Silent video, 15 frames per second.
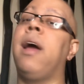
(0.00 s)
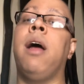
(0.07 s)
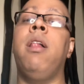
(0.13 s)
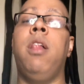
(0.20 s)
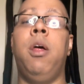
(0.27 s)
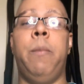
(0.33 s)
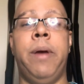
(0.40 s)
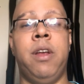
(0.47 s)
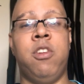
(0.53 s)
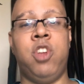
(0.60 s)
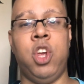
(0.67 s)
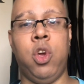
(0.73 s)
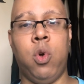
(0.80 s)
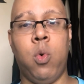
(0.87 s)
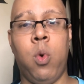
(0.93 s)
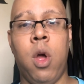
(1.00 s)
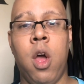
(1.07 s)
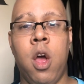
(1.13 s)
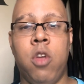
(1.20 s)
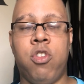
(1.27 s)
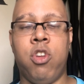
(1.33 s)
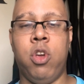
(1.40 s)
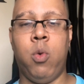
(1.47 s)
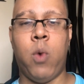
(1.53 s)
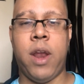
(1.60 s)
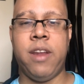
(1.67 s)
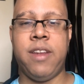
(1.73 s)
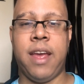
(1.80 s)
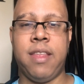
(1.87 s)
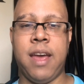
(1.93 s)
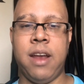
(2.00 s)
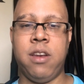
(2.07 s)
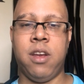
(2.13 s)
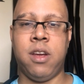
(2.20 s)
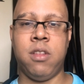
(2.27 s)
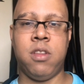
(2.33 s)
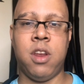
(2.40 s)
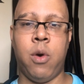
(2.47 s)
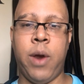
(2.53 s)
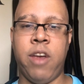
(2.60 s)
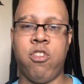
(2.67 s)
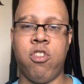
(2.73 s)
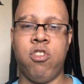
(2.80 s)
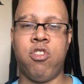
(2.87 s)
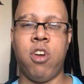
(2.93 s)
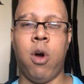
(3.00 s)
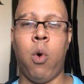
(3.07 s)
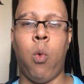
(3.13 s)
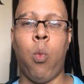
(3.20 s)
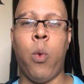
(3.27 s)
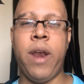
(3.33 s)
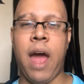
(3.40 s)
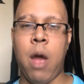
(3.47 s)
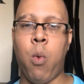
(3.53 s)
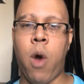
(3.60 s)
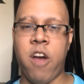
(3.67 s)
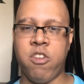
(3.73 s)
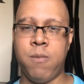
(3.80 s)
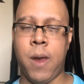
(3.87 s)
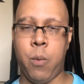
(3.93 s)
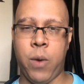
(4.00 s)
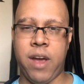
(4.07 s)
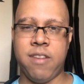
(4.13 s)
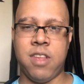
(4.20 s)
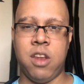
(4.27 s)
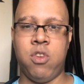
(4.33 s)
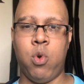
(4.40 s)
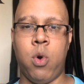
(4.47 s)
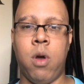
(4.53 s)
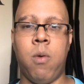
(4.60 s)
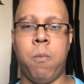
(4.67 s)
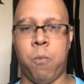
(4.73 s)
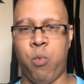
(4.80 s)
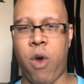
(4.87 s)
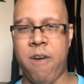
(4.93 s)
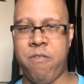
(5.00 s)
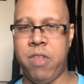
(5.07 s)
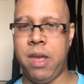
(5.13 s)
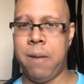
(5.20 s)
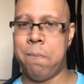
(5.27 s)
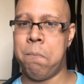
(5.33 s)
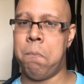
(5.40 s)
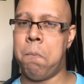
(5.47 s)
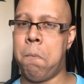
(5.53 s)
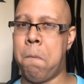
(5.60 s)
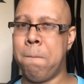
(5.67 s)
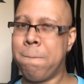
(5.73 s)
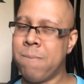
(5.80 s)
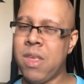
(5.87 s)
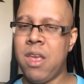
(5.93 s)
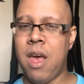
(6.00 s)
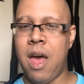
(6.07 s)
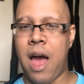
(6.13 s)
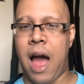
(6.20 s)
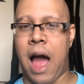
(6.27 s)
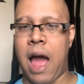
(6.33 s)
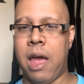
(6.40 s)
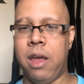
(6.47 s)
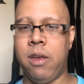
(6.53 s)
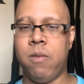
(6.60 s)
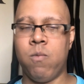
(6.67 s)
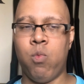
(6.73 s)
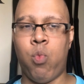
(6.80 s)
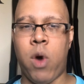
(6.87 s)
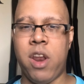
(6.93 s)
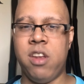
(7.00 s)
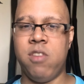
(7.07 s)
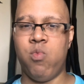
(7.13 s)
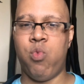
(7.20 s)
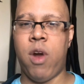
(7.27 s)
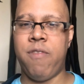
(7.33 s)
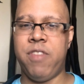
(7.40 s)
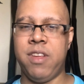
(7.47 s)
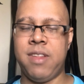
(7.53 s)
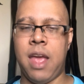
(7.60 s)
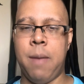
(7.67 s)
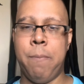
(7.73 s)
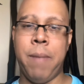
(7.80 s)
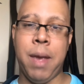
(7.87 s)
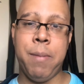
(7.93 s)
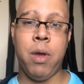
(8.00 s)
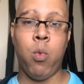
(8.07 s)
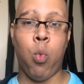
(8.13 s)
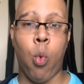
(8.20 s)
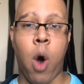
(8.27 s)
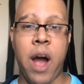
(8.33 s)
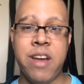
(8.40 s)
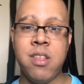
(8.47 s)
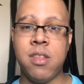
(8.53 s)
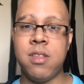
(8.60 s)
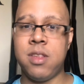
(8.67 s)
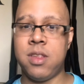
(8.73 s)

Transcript: a little bit too, so you want to take that into consideration. So when I wash my wigs, I do it roughly, I want to roughly say maybe once